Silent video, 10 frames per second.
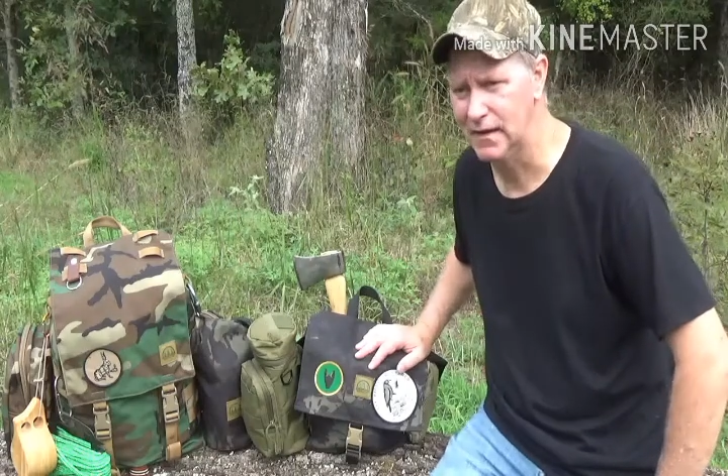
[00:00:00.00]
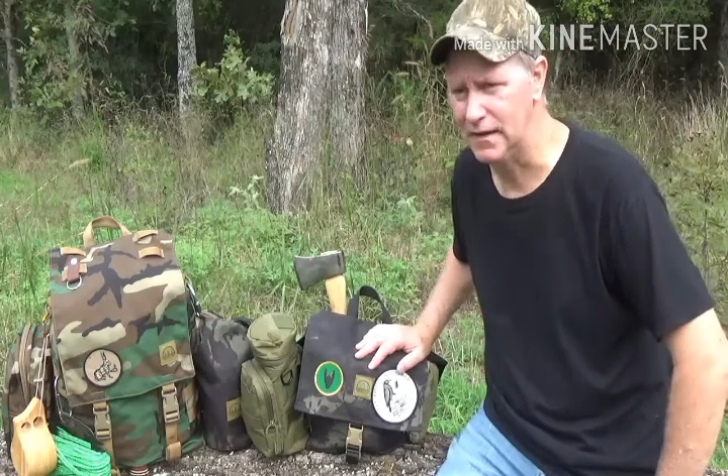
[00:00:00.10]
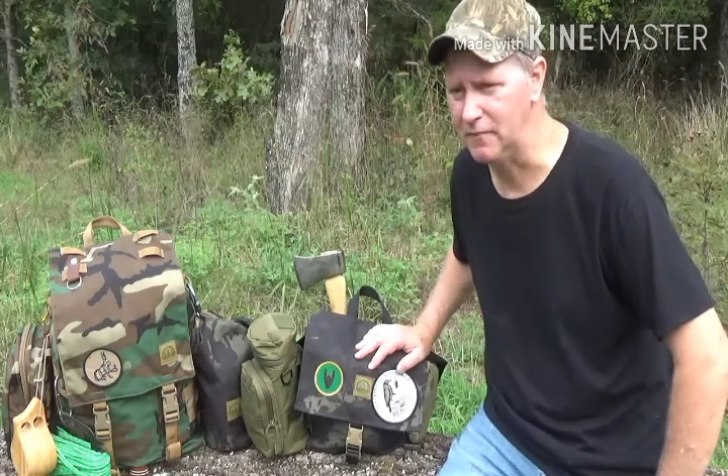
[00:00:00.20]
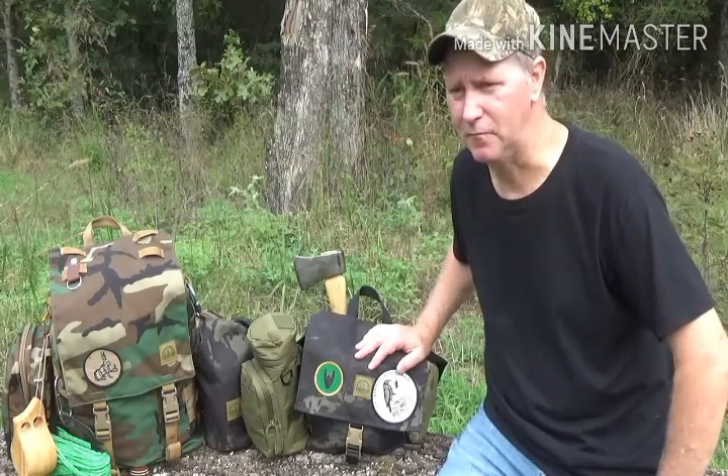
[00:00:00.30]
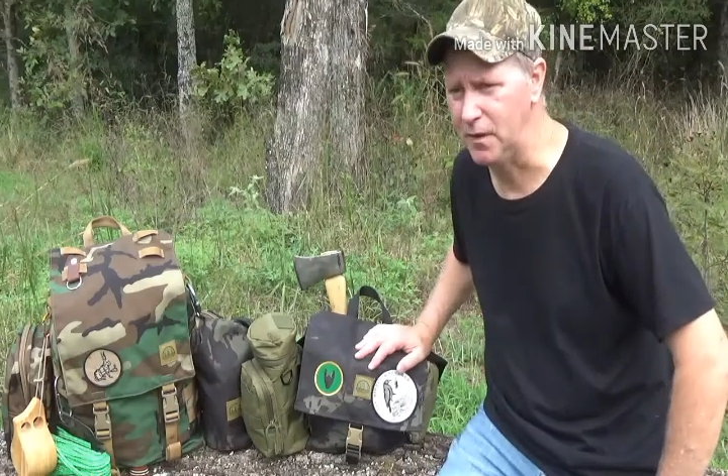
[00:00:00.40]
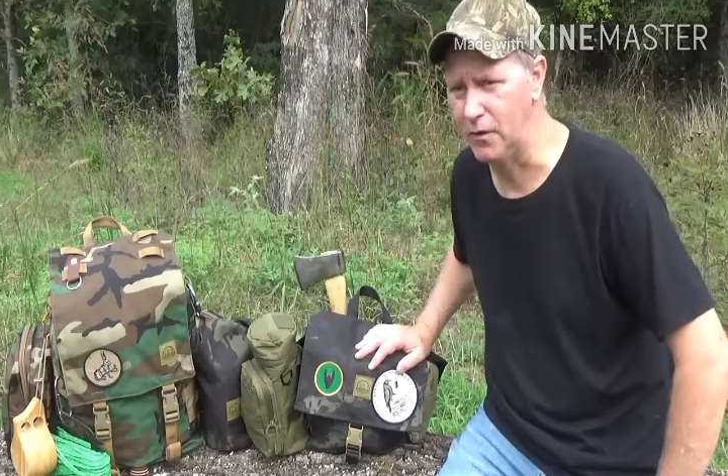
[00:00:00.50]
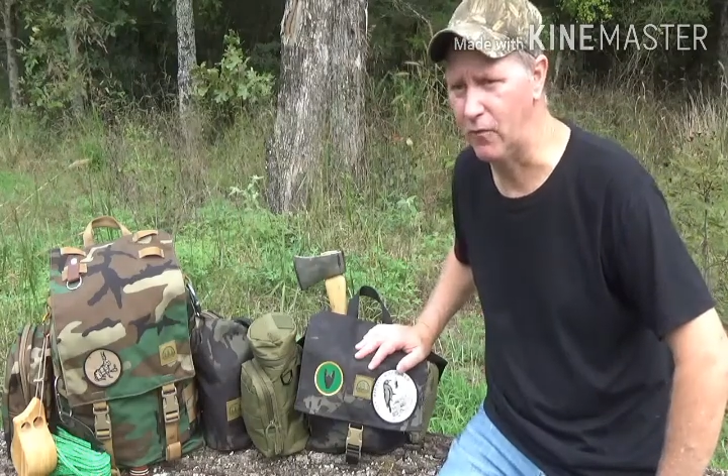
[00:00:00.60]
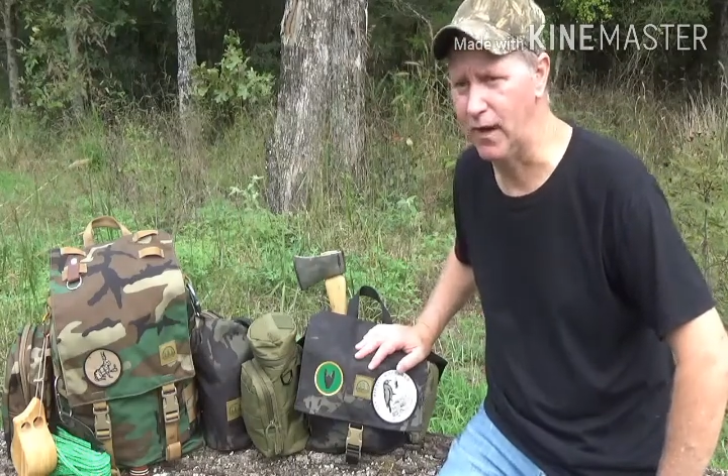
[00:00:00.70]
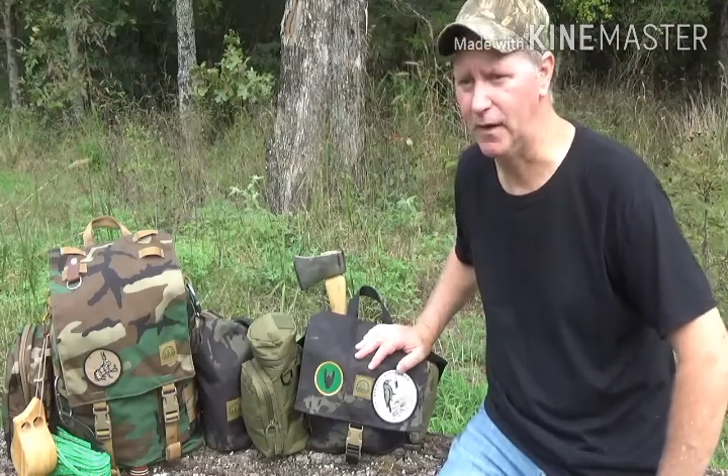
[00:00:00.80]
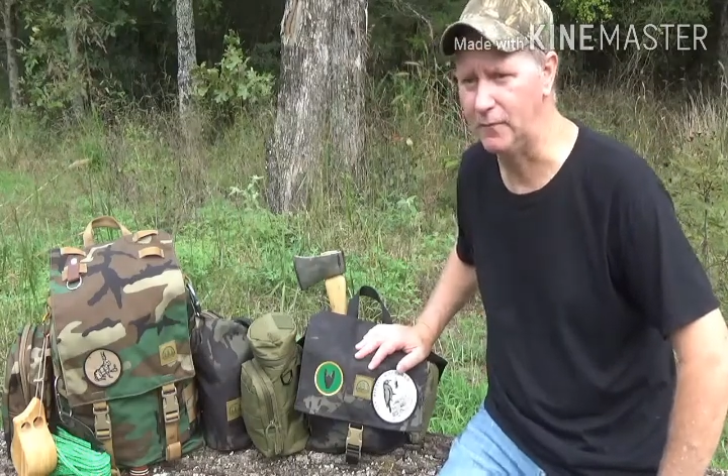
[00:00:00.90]
even be
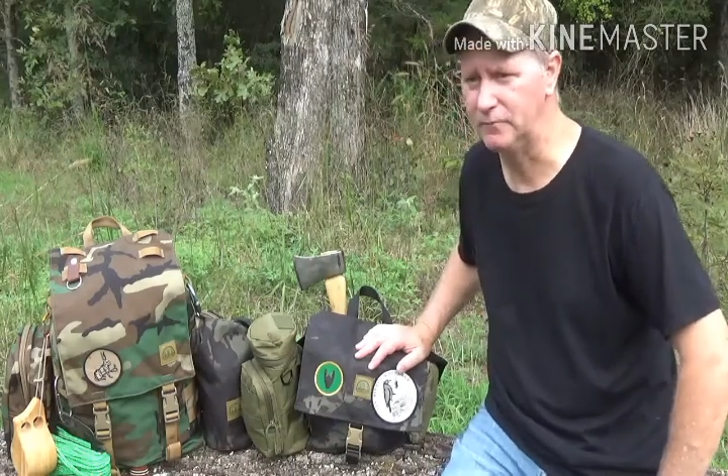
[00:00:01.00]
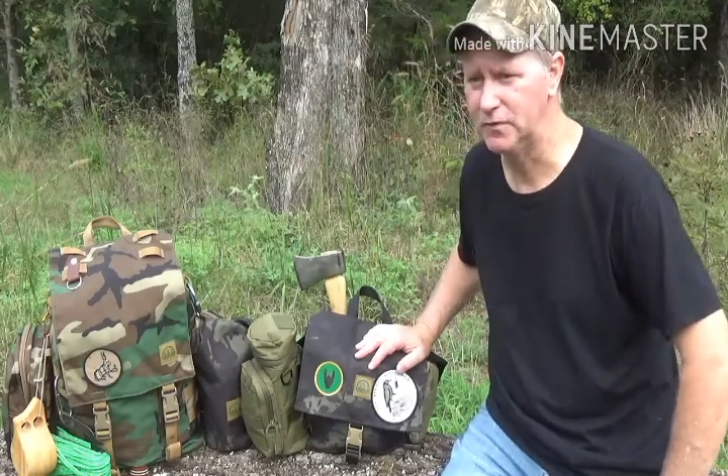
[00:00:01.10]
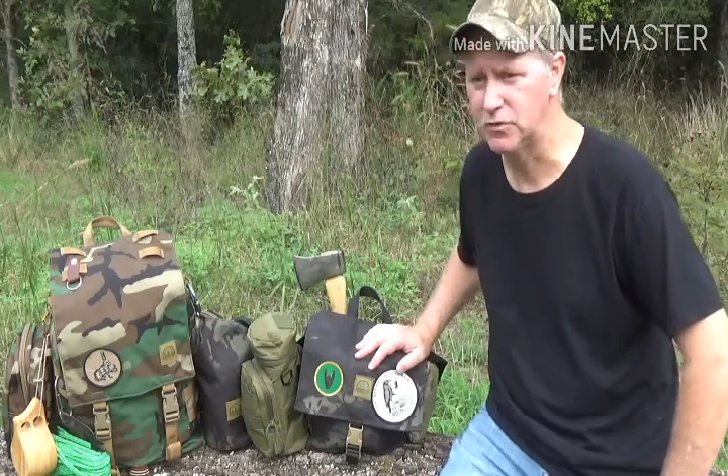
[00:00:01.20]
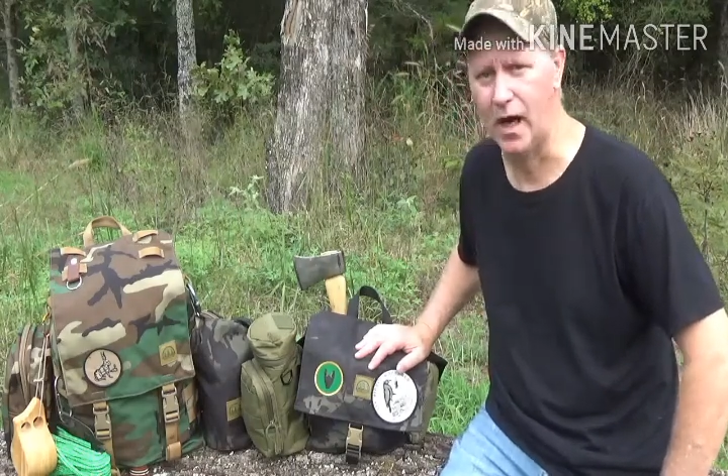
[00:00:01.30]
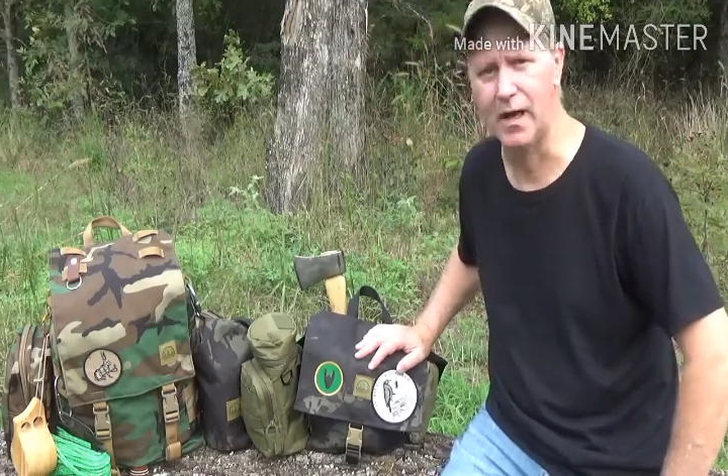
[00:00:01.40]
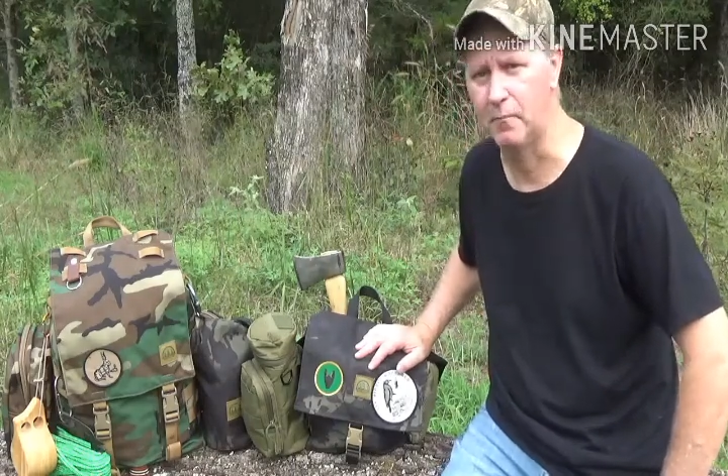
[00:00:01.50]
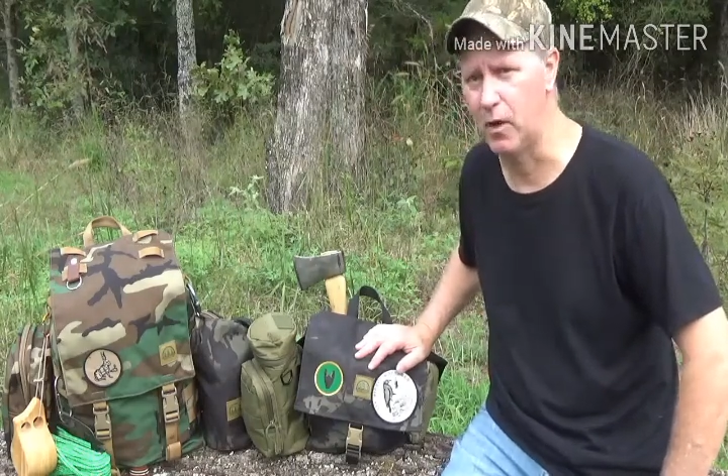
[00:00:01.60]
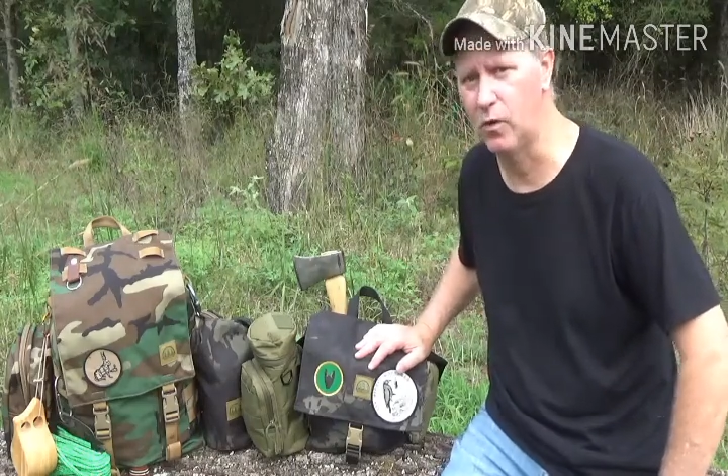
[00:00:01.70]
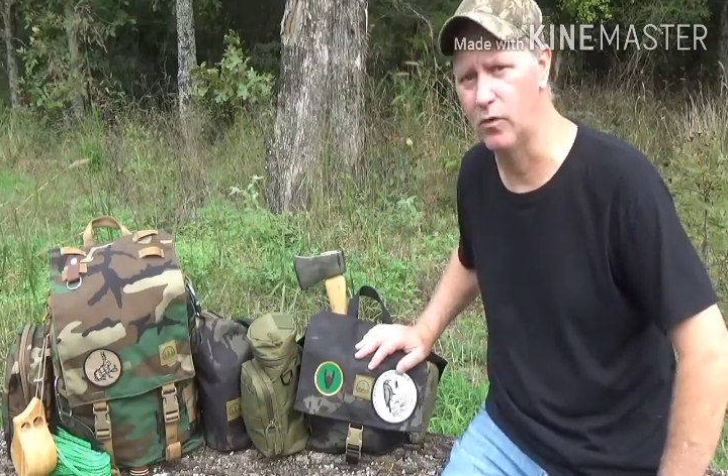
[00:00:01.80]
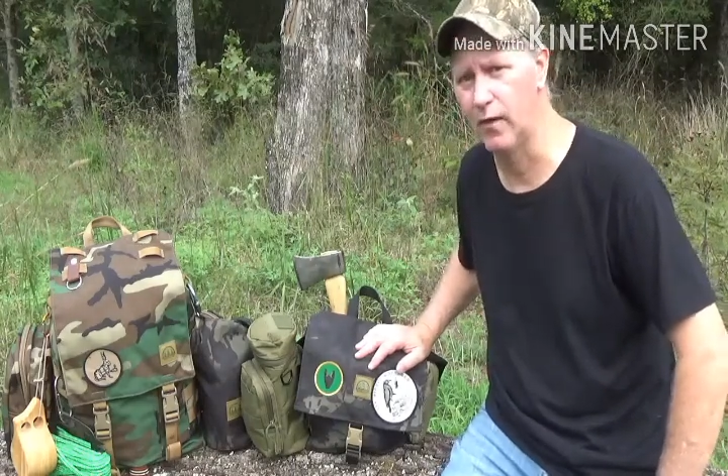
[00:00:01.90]
around. Trying to
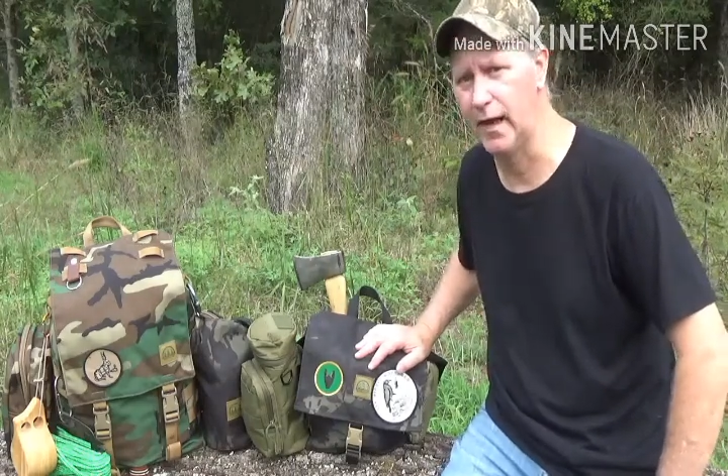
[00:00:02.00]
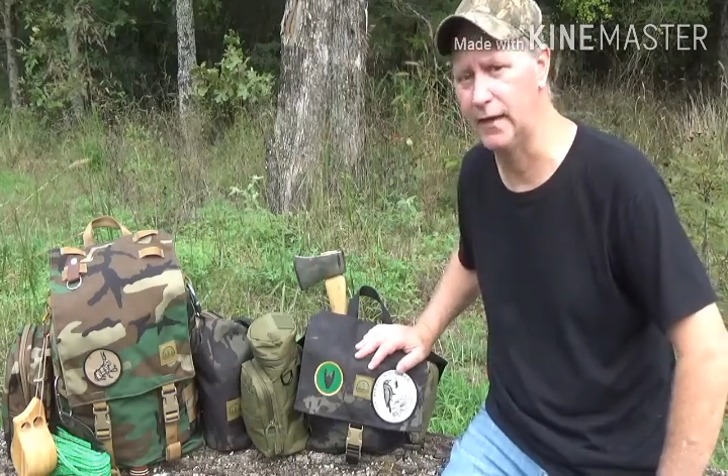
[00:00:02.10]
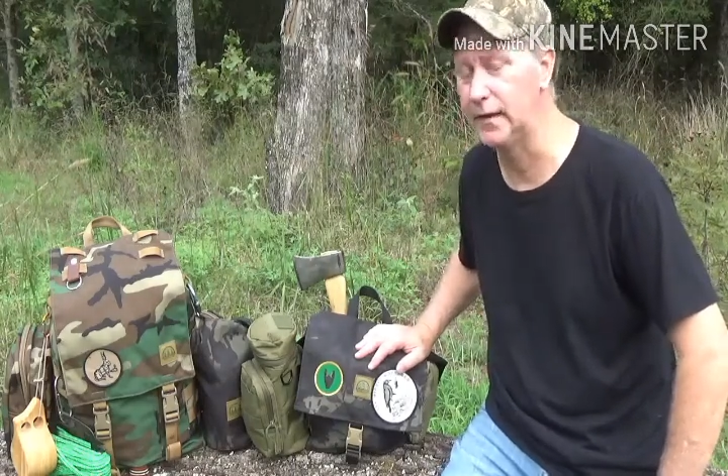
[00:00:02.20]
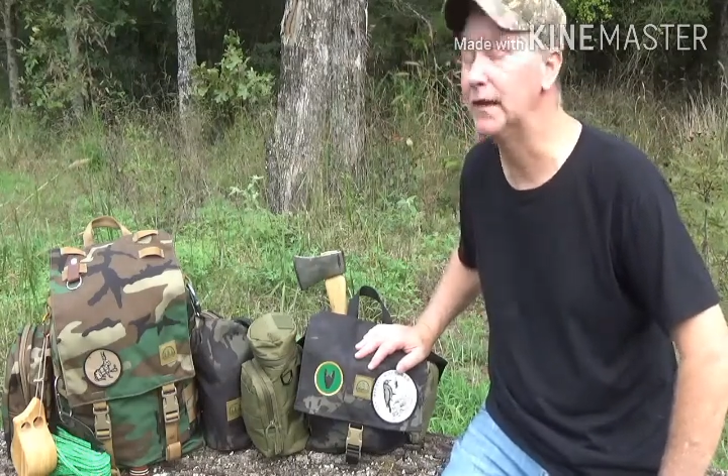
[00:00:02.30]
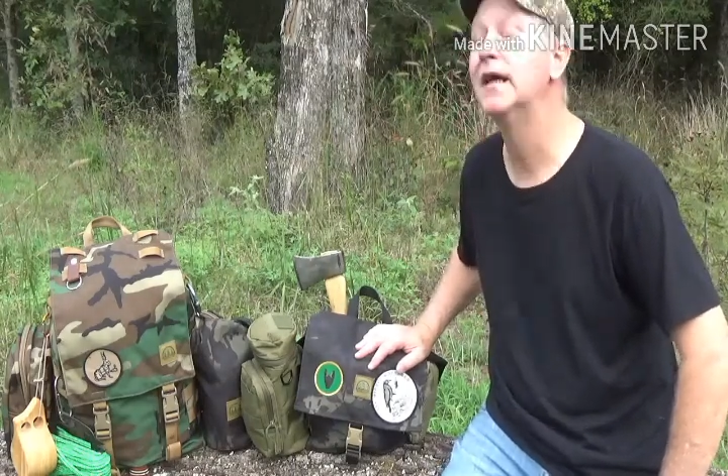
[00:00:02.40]
mow around it,